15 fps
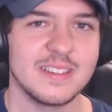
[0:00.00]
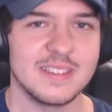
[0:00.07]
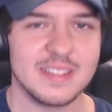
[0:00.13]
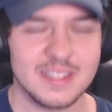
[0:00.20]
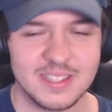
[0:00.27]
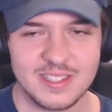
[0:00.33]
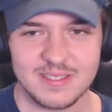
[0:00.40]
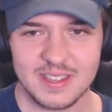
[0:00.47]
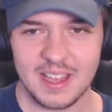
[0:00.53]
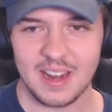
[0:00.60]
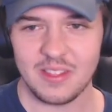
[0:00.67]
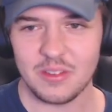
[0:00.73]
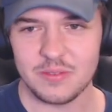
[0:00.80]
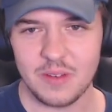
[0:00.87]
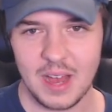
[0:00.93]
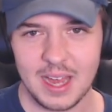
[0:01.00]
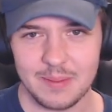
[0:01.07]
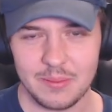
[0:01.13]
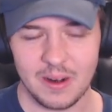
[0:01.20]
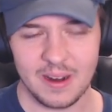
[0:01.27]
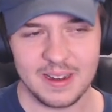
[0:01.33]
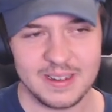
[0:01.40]
That's kind of the
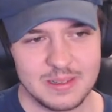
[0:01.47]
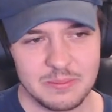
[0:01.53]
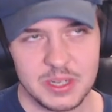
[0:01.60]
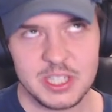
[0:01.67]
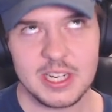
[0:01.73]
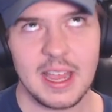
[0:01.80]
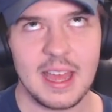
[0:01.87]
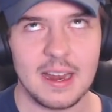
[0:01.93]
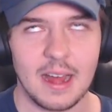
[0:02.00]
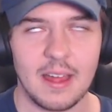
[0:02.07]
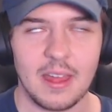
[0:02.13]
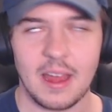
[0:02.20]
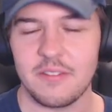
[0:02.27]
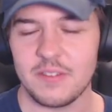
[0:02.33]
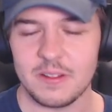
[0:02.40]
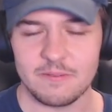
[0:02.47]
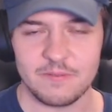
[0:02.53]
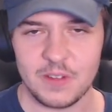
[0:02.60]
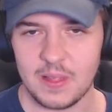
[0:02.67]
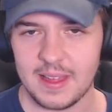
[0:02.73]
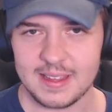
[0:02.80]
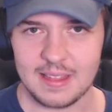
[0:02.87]
vibe, right? Which again, I
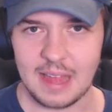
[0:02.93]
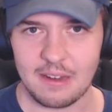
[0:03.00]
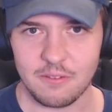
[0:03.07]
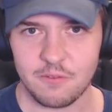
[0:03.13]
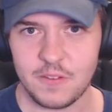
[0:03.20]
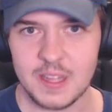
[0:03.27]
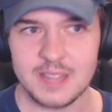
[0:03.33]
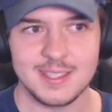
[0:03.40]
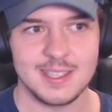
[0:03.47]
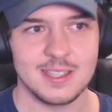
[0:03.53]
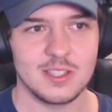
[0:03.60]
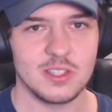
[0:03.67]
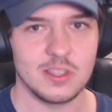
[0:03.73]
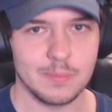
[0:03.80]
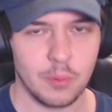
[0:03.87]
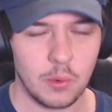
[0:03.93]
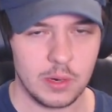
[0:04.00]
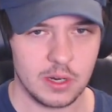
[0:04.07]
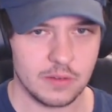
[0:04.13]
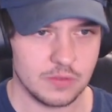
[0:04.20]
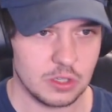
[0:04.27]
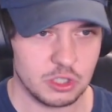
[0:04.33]
feel like that feeds into the
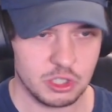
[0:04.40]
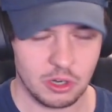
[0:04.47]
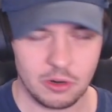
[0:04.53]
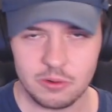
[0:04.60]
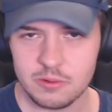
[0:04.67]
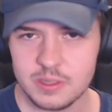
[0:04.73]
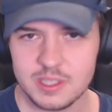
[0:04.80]
point of the show.